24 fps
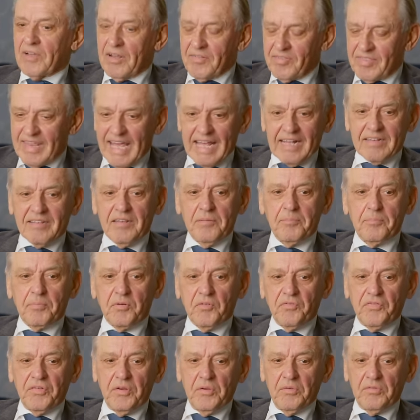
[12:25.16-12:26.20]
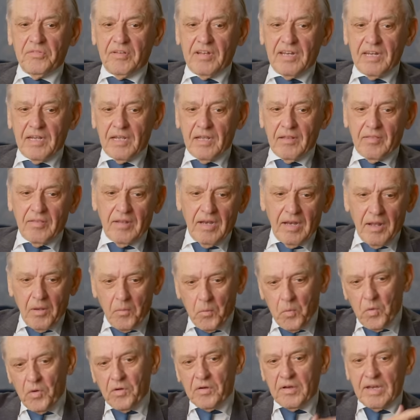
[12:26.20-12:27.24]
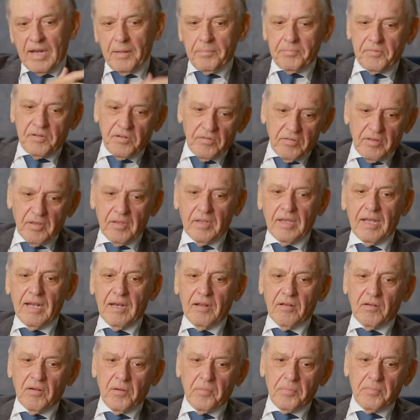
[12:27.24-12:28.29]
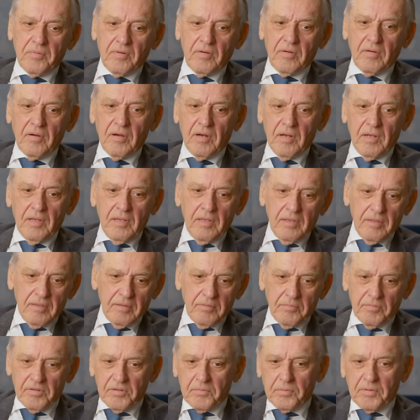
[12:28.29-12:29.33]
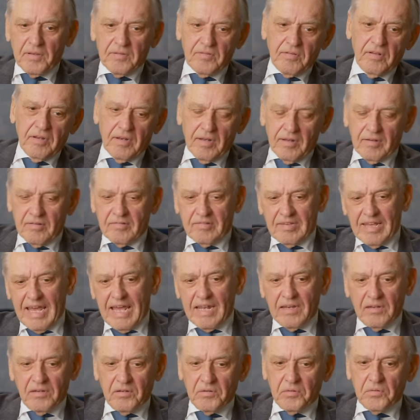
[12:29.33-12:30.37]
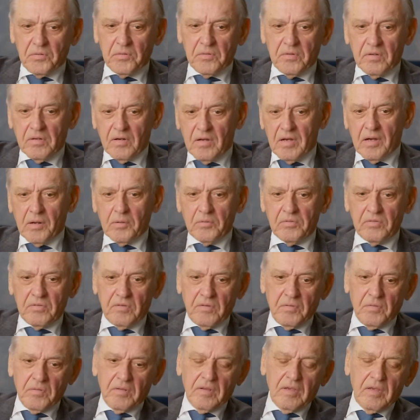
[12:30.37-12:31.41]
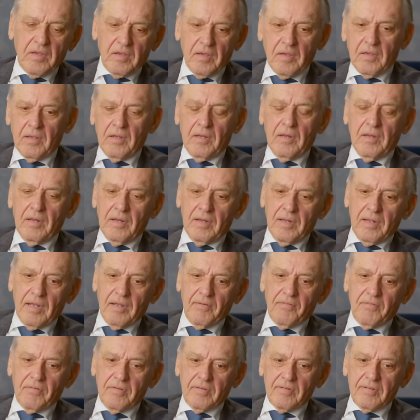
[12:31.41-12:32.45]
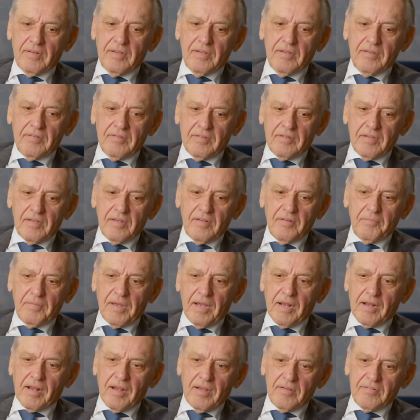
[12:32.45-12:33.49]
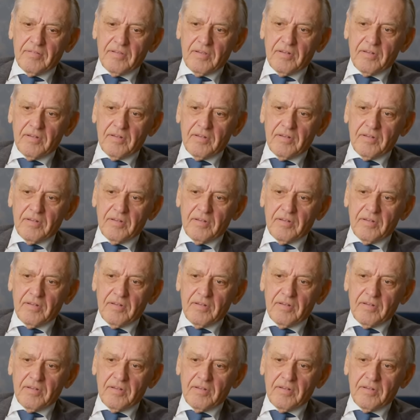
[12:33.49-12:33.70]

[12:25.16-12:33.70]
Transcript: I thanked them profusely, and then I walked up to the helicopter, which was on a sand dune close to these acacia